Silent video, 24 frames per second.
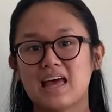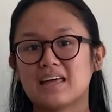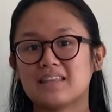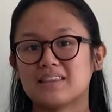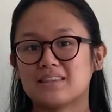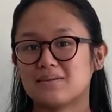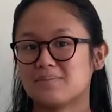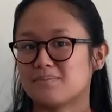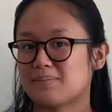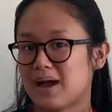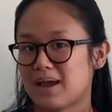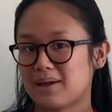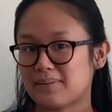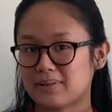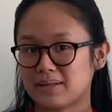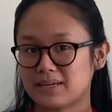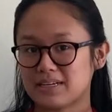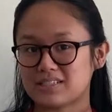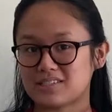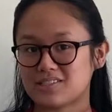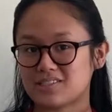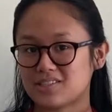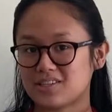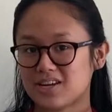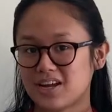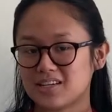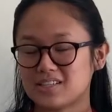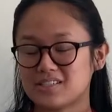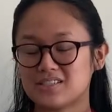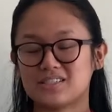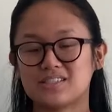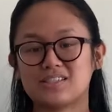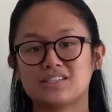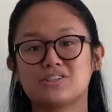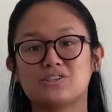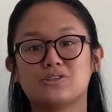The MyPlate
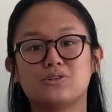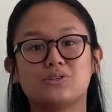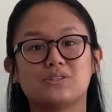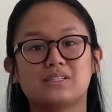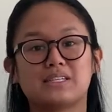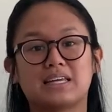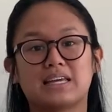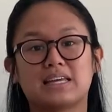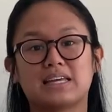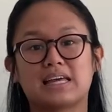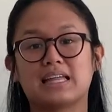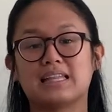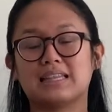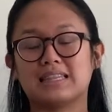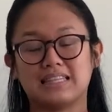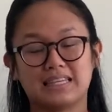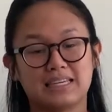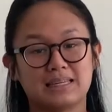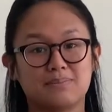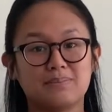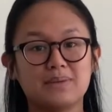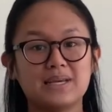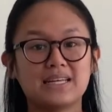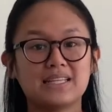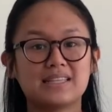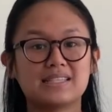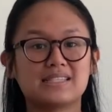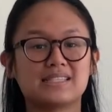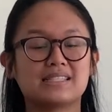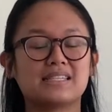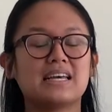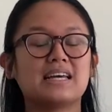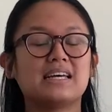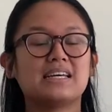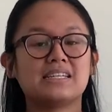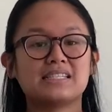suggests choosing lean meats,